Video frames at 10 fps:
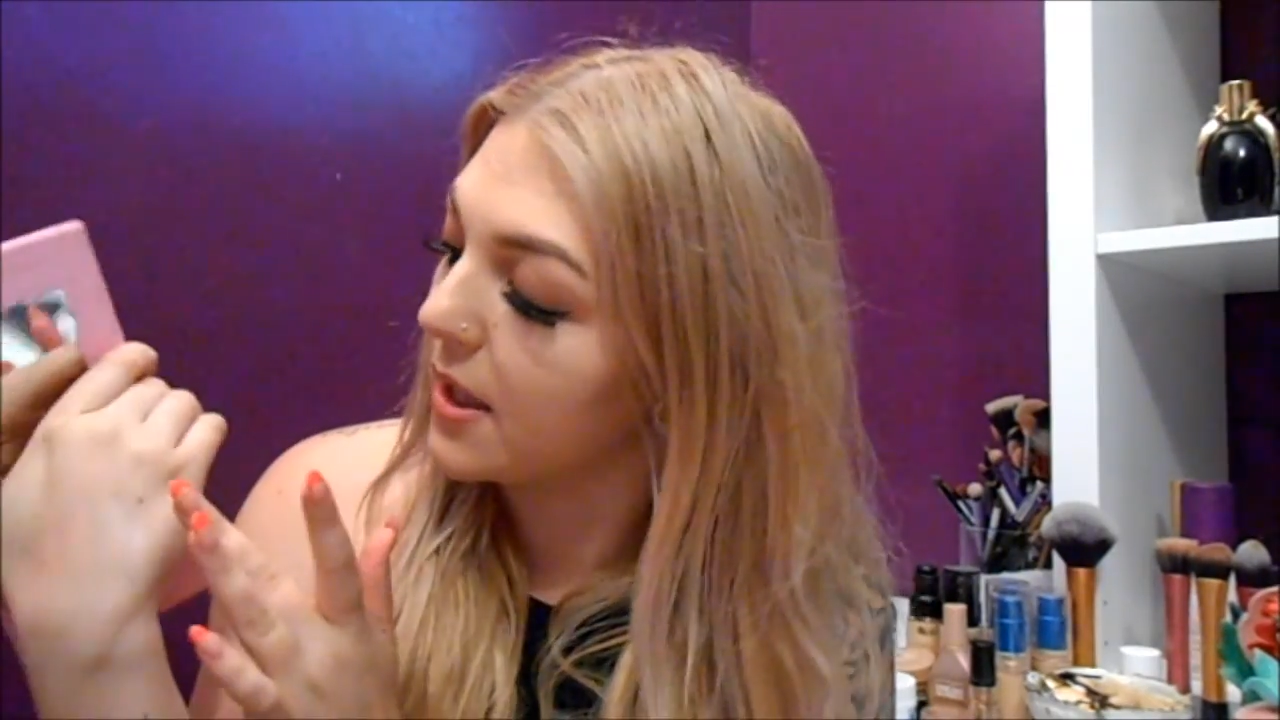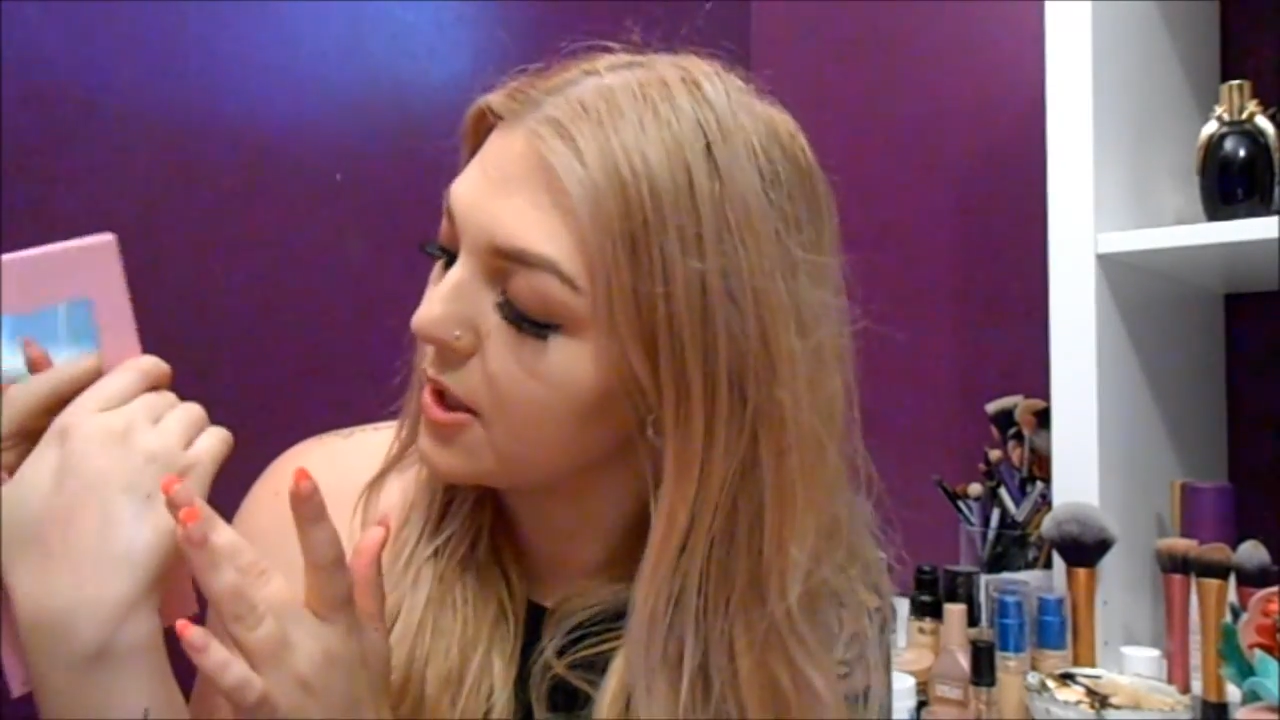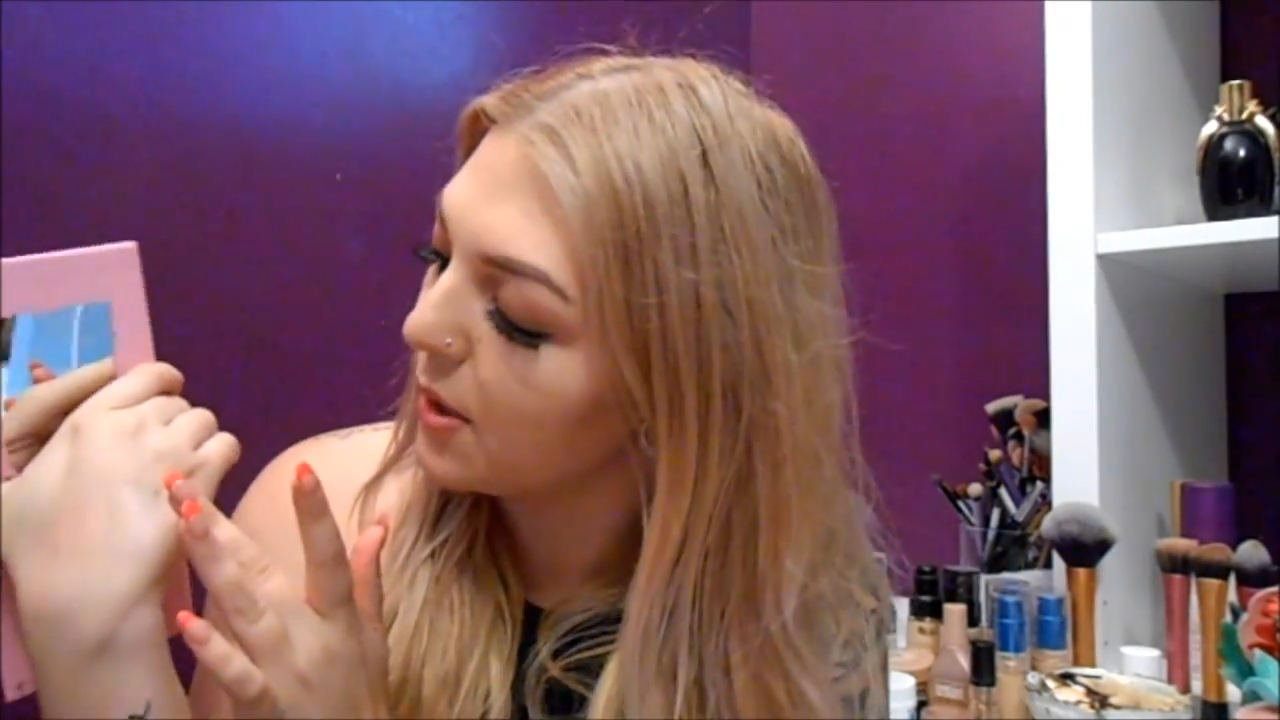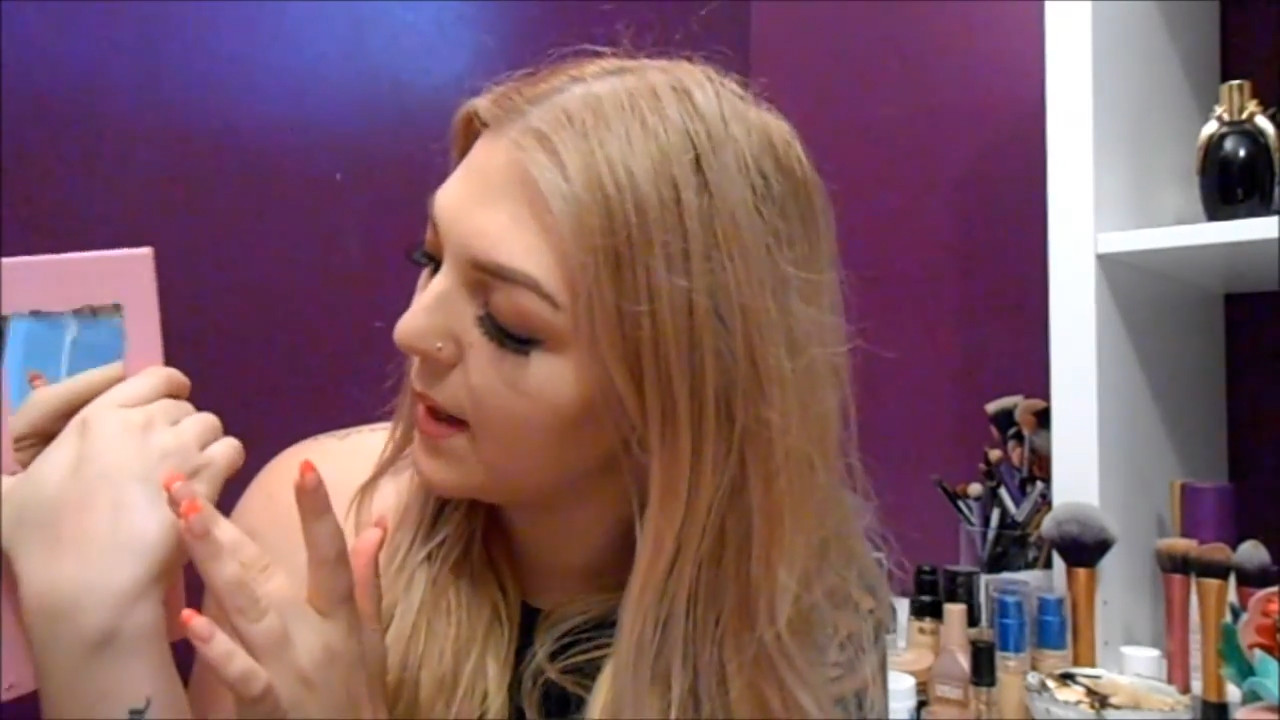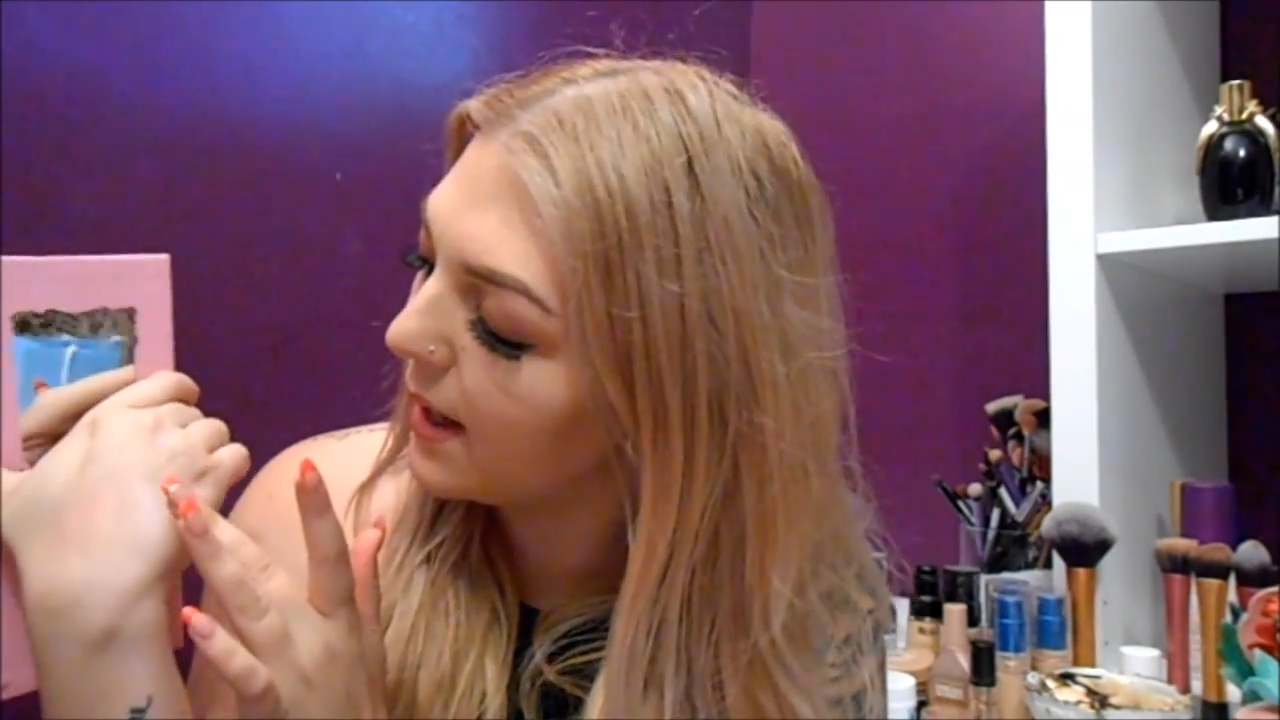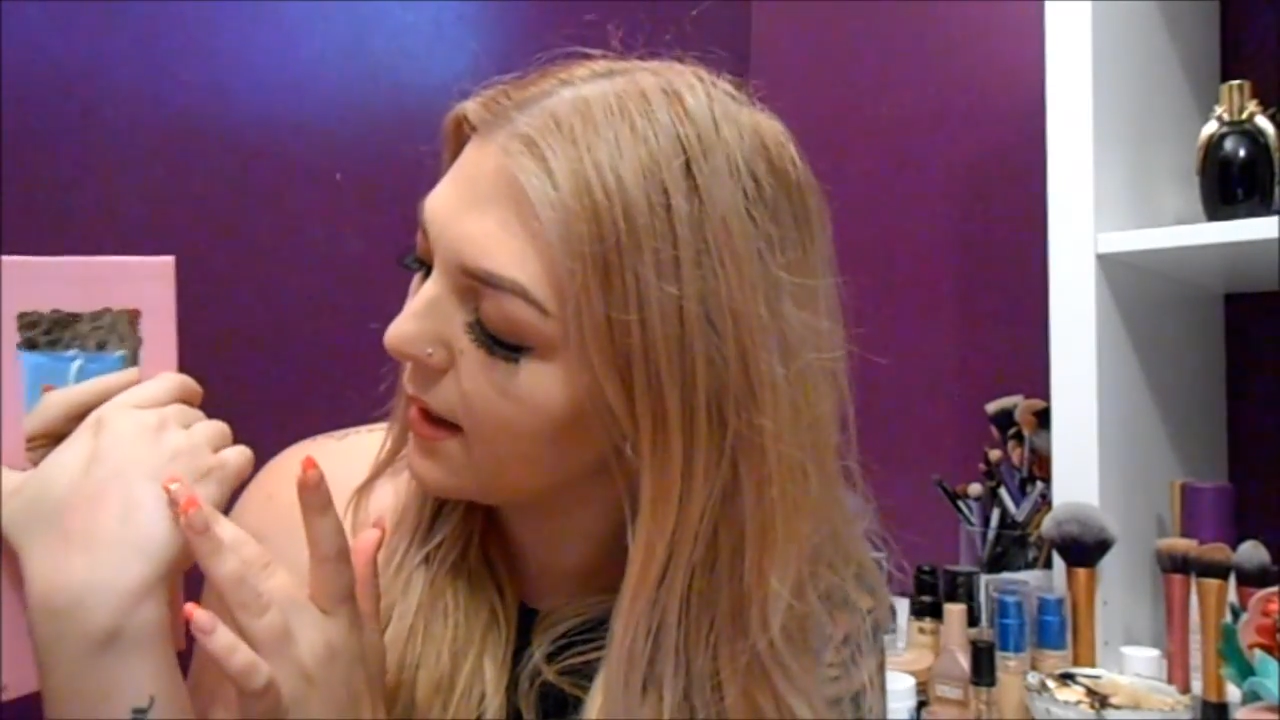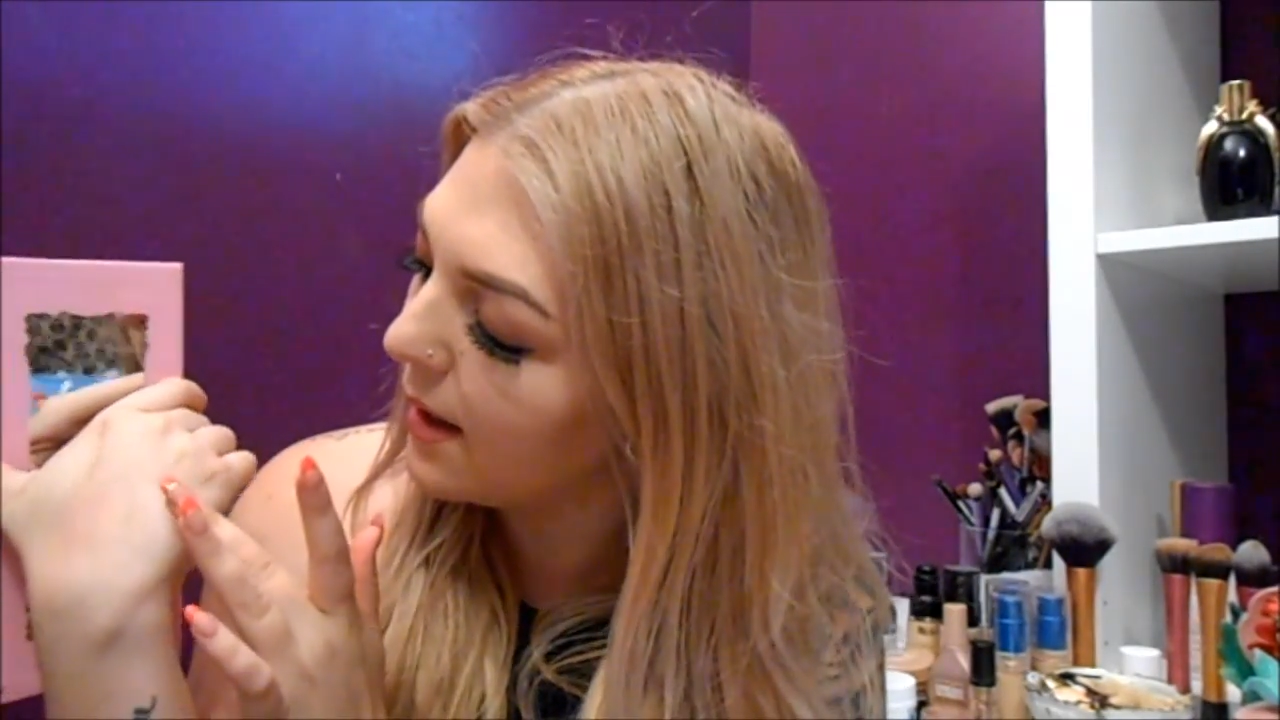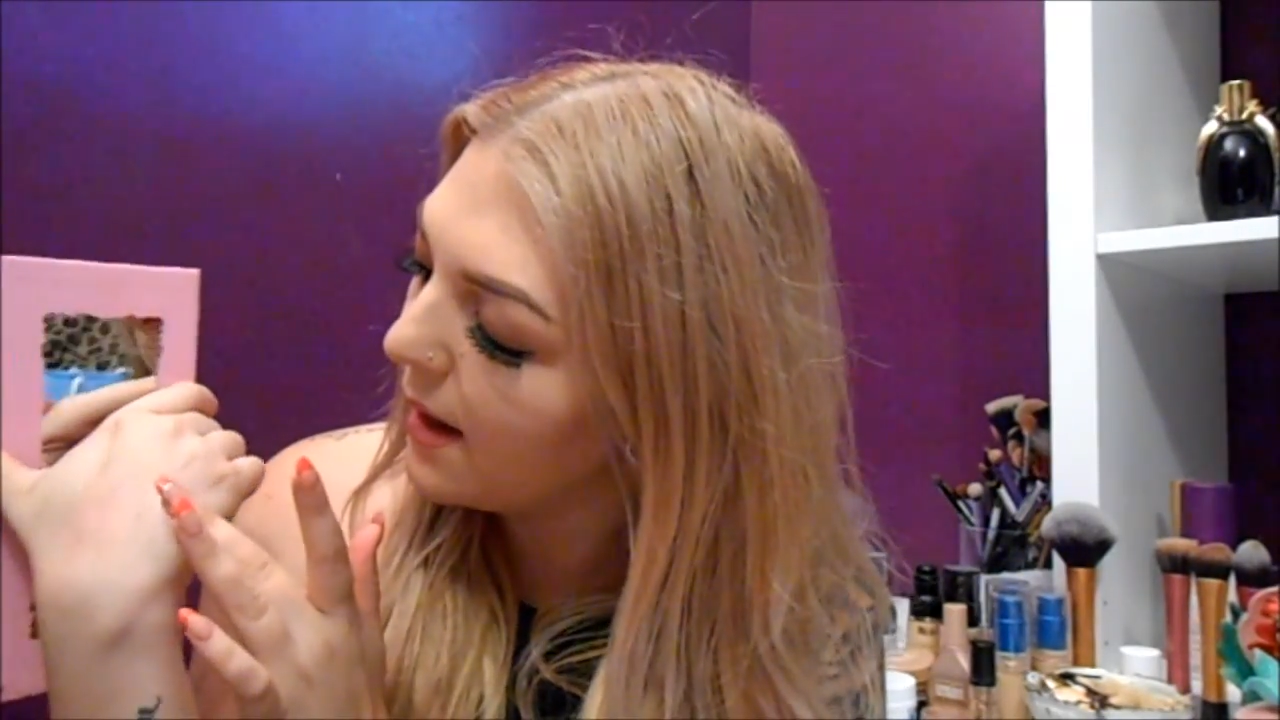to it.